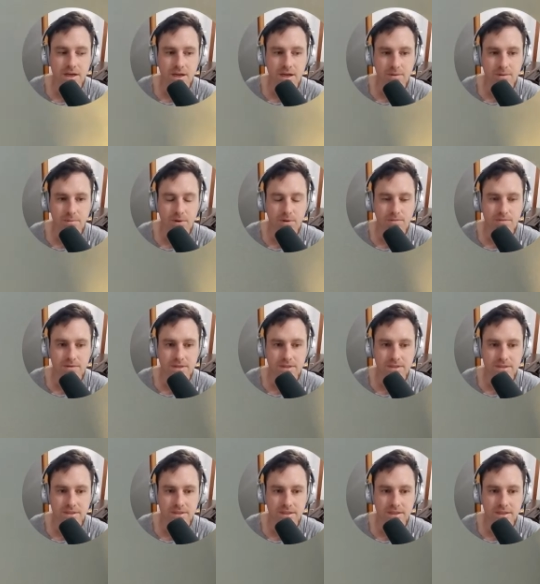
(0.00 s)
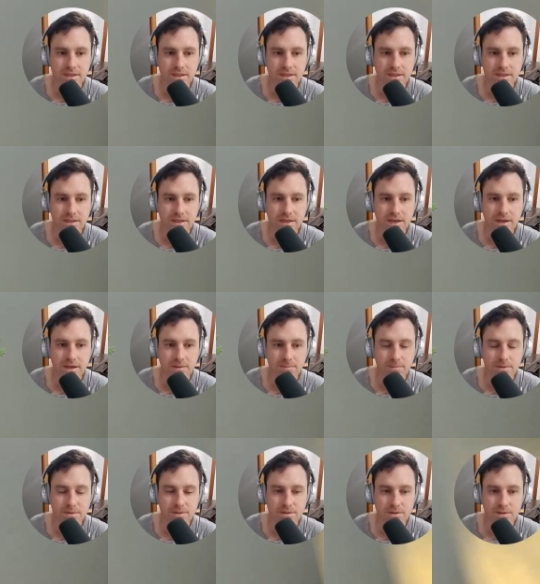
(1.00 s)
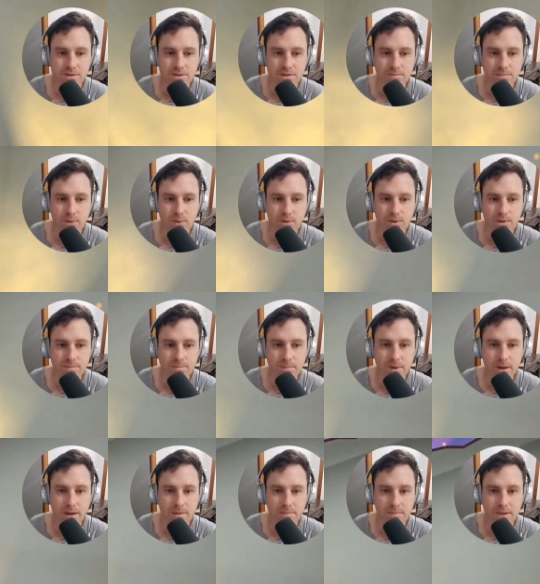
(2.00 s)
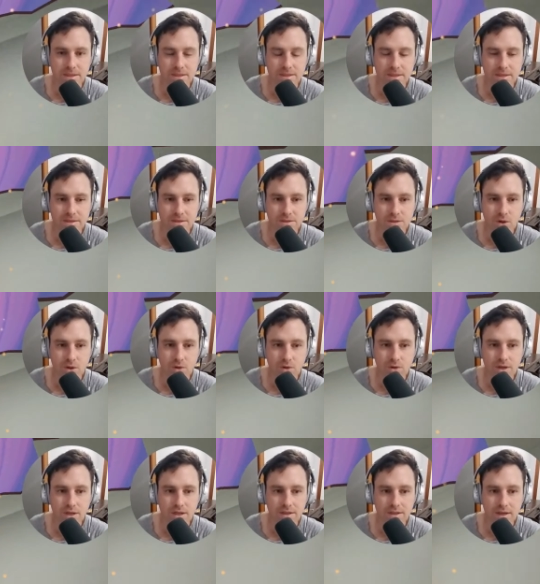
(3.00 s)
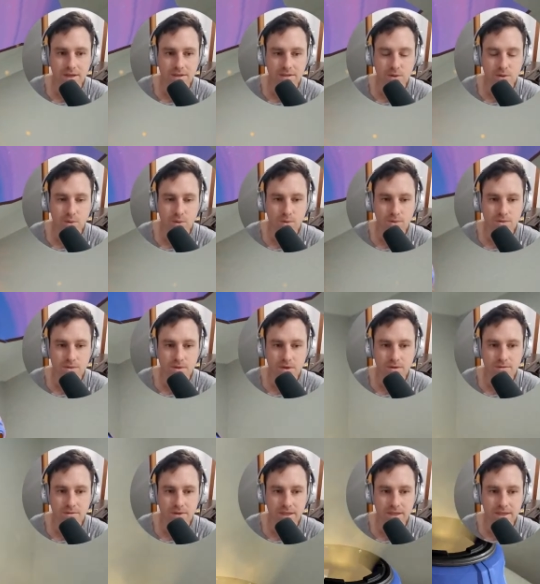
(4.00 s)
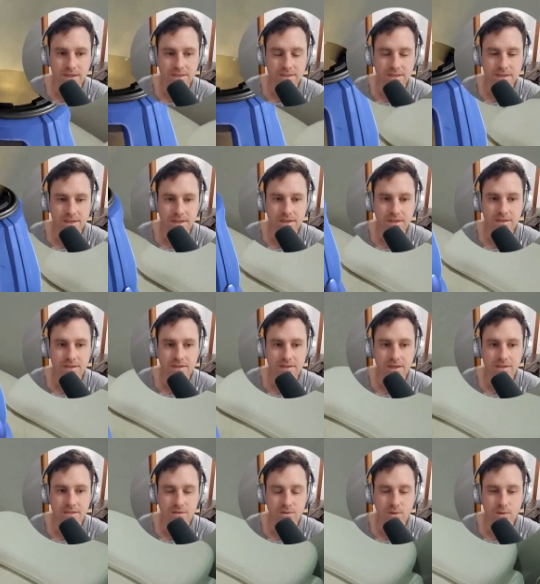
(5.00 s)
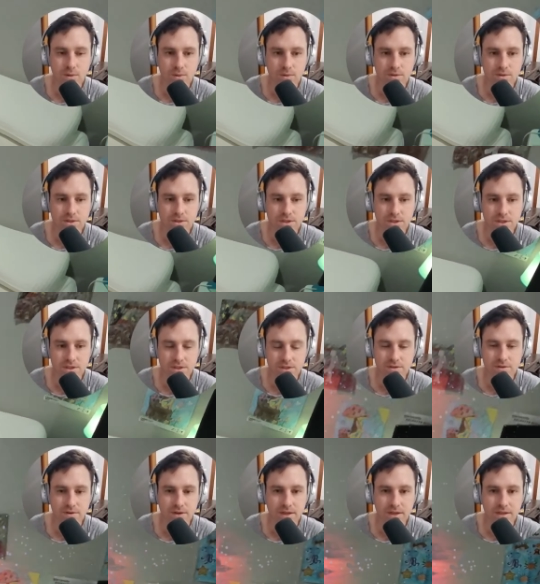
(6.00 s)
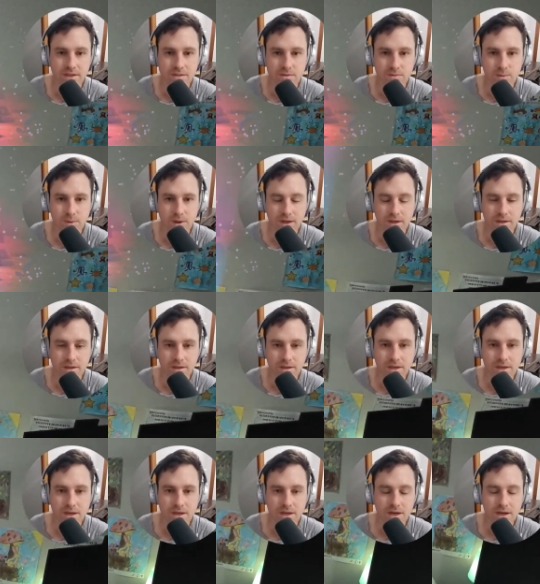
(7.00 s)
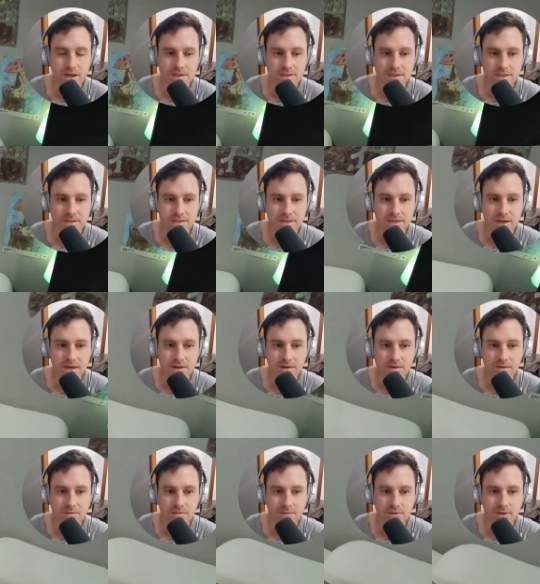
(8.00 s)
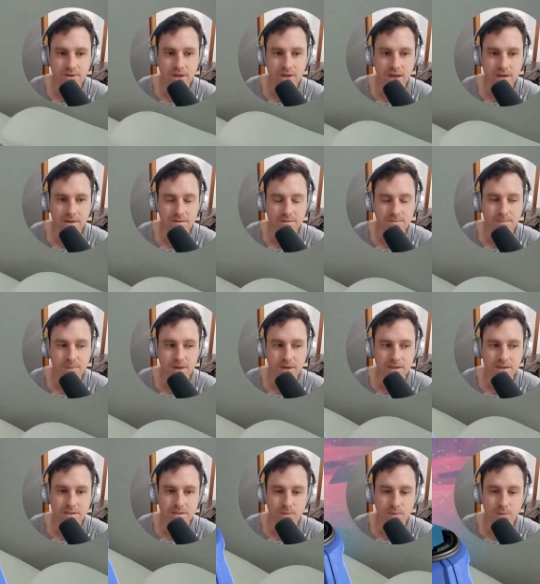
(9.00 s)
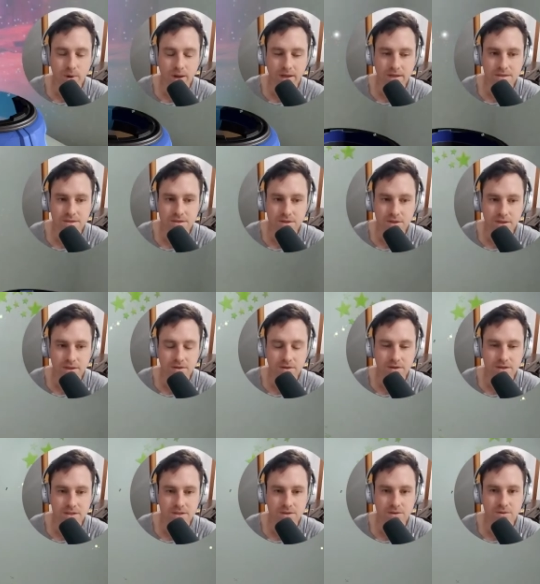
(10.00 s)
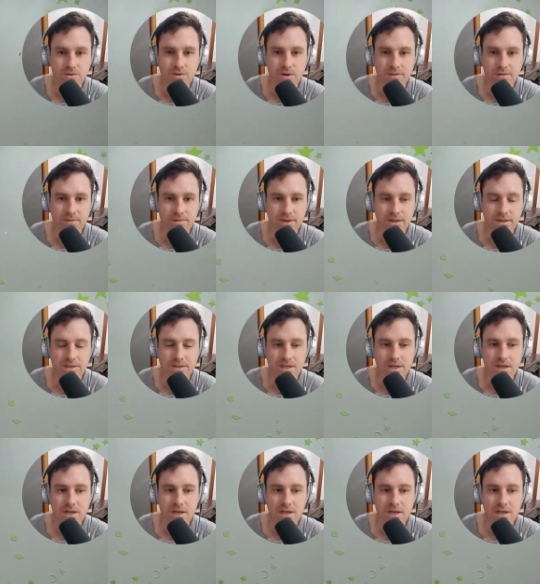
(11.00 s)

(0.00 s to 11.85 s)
Obviously, it's not supported by Meta, so it does cause overheating. It does cause jittering as well. I tested out in a few games, but it's a way to increase your graphics.